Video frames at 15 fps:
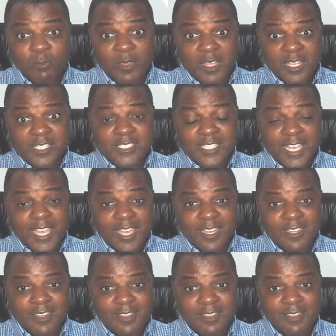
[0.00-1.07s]
He
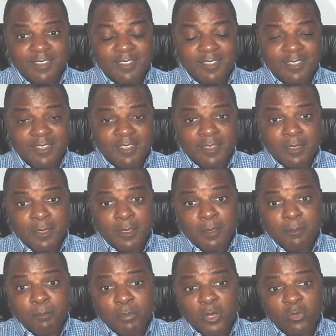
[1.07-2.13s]
said,
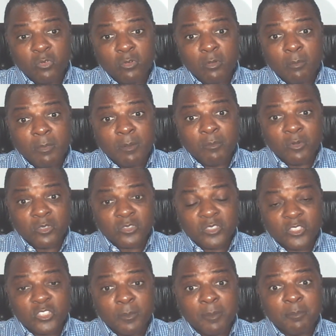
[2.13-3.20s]
put me in remembrance
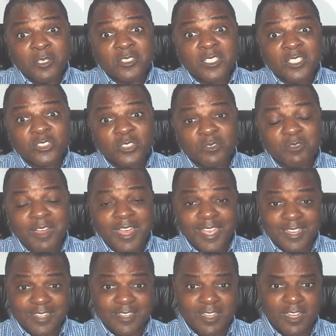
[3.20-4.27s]
that you may be justified
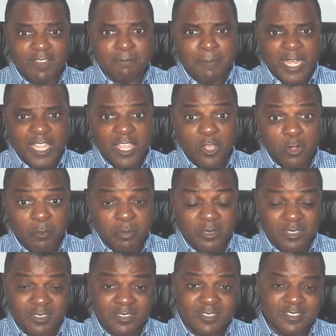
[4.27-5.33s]
of my help.
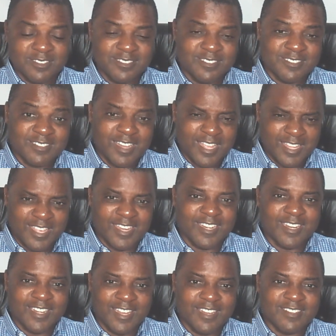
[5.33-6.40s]
Are you getting
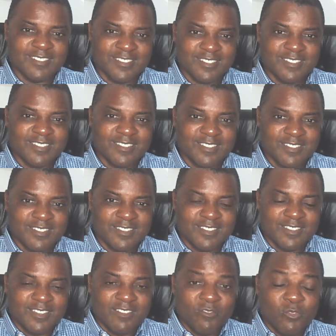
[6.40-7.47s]
it now?
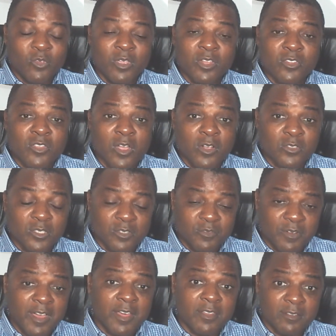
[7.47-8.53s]
You can talk to the Father.